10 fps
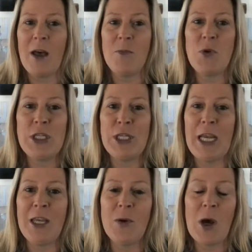
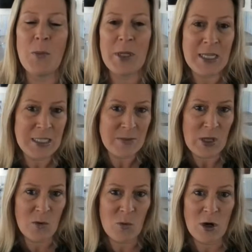appreciate you helping us
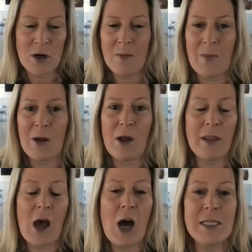spread the word about all
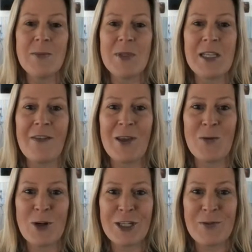the awesome stuff
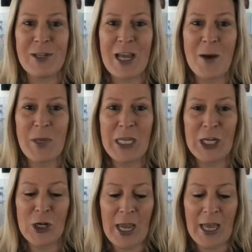that we're doing up
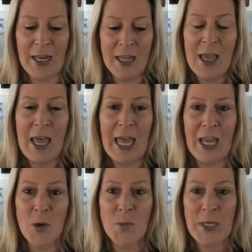here at
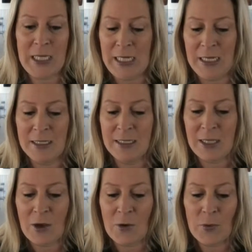ARP.
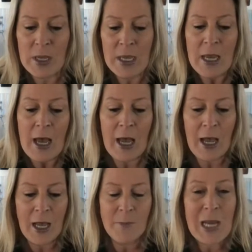So
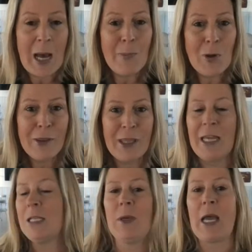couple
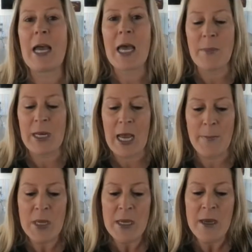things we got coming up.